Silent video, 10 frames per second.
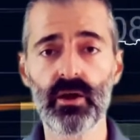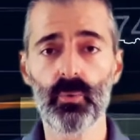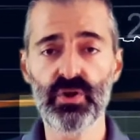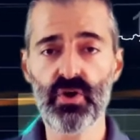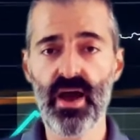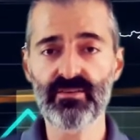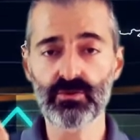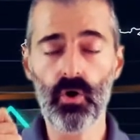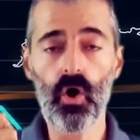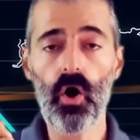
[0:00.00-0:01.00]
where you have
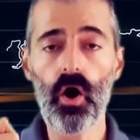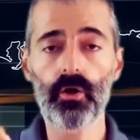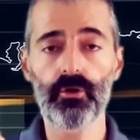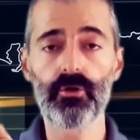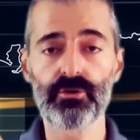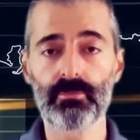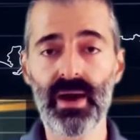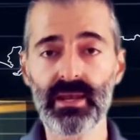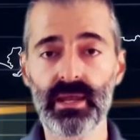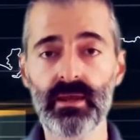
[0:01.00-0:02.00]
your hard-earned
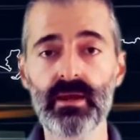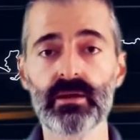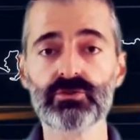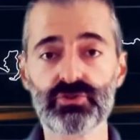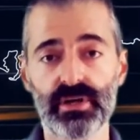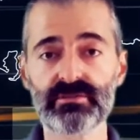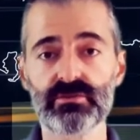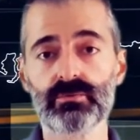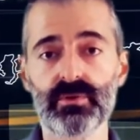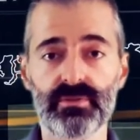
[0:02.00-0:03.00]
money
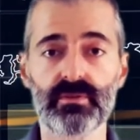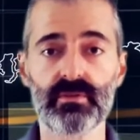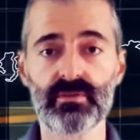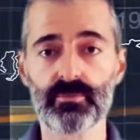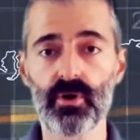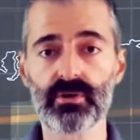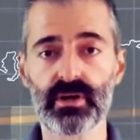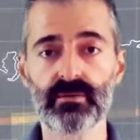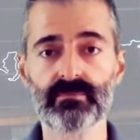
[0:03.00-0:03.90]
trusted with the broker?